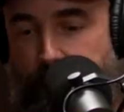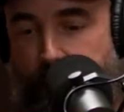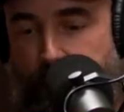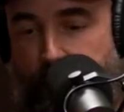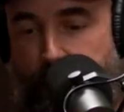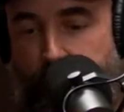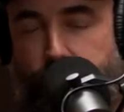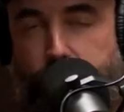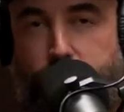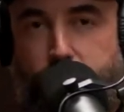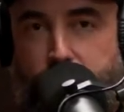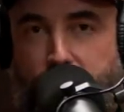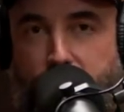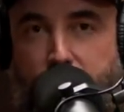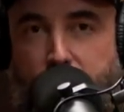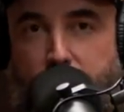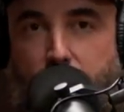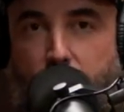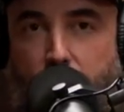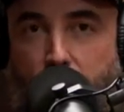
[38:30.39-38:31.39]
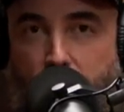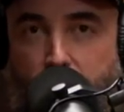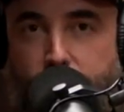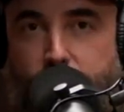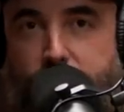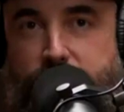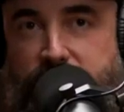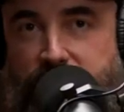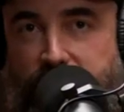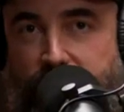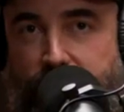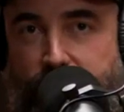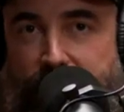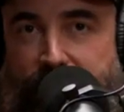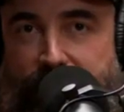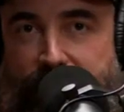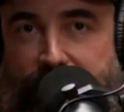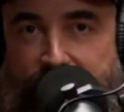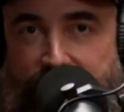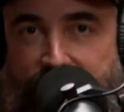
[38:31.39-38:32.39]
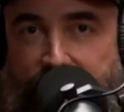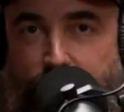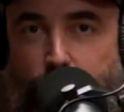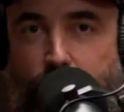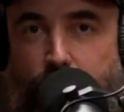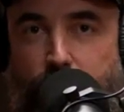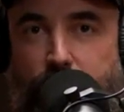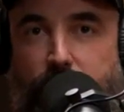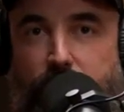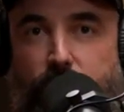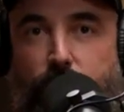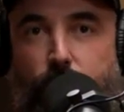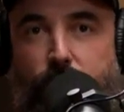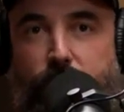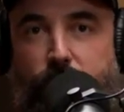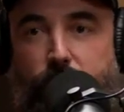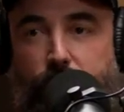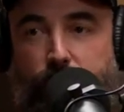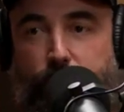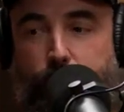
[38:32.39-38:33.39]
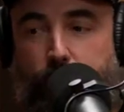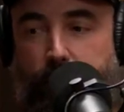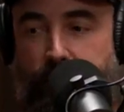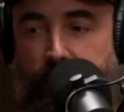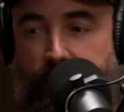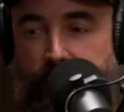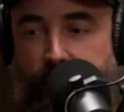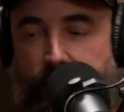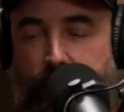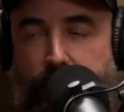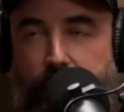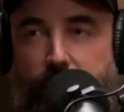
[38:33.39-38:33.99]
of the harvesting of that animal to a third party.